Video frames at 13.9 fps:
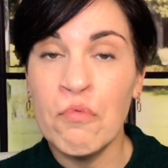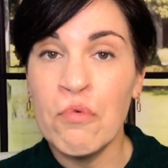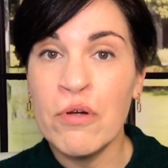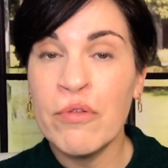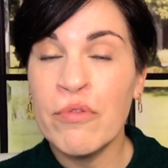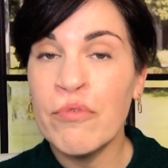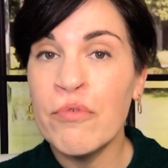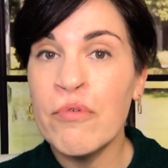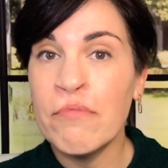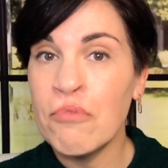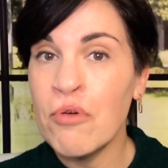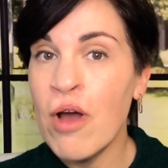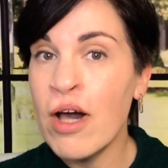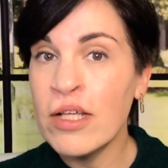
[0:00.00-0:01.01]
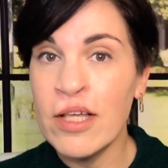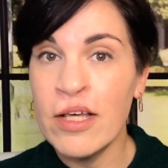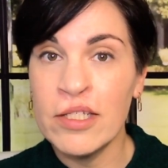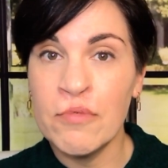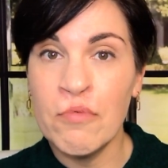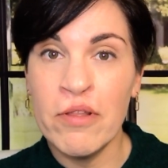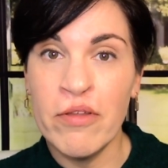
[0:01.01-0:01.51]
through and process
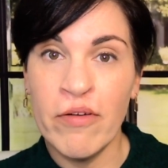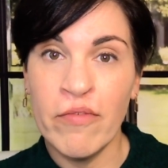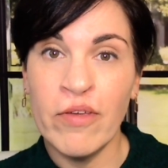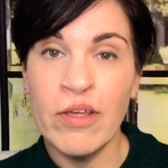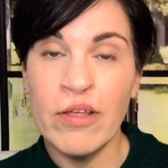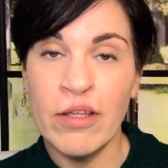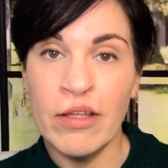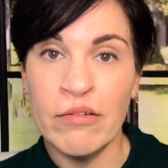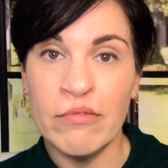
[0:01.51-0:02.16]
what they're feeling